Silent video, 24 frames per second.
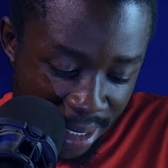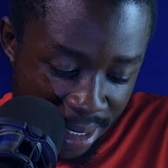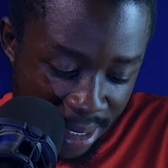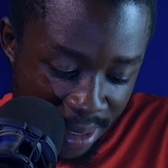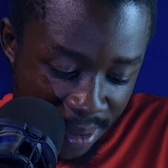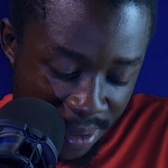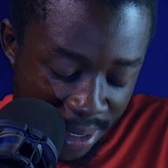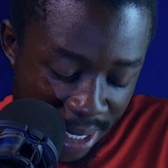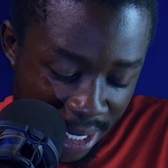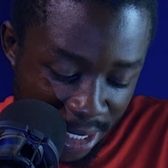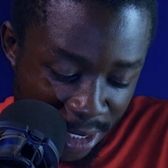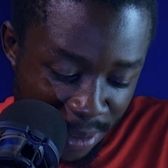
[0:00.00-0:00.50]

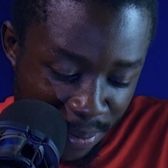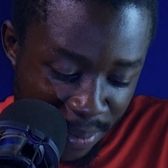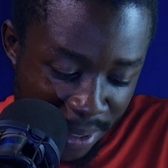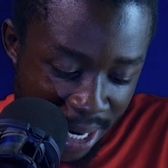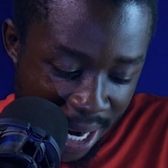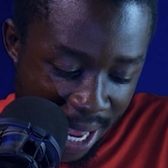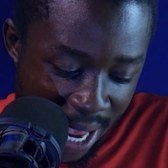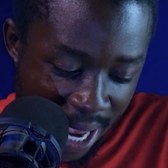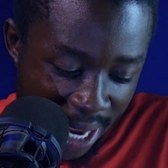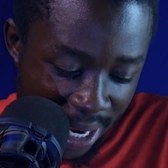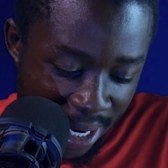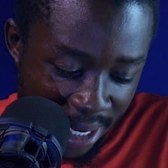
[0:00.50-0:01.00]
so that should be
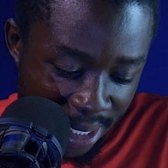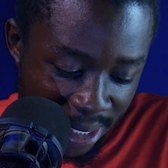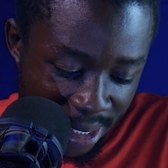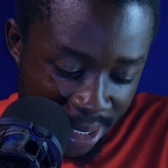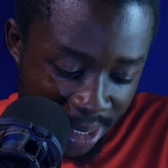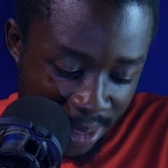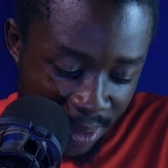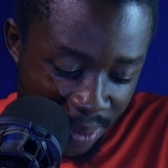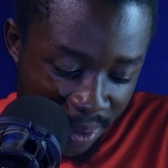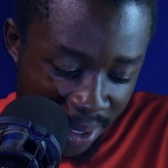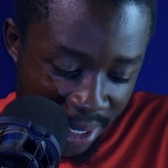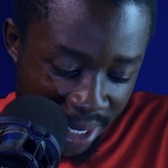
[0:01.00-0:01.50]
like
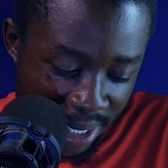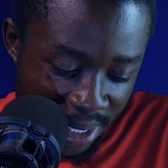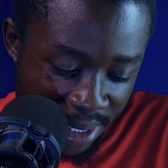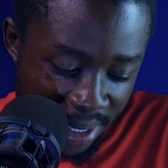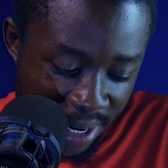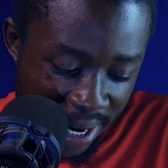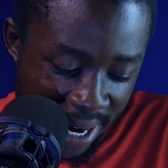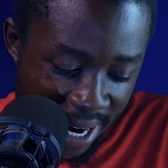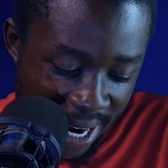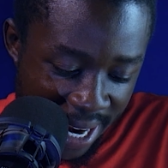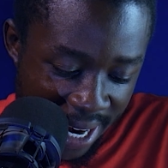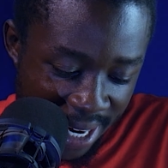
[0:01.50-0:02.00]

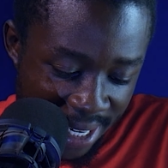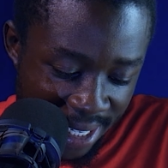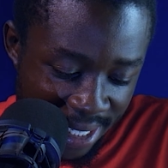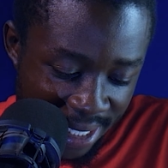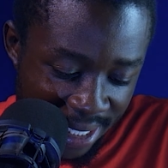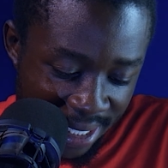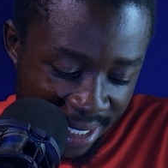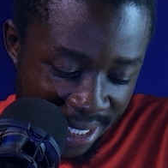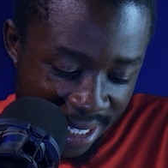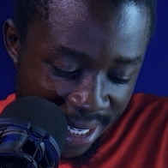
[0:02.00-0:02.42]
23rd,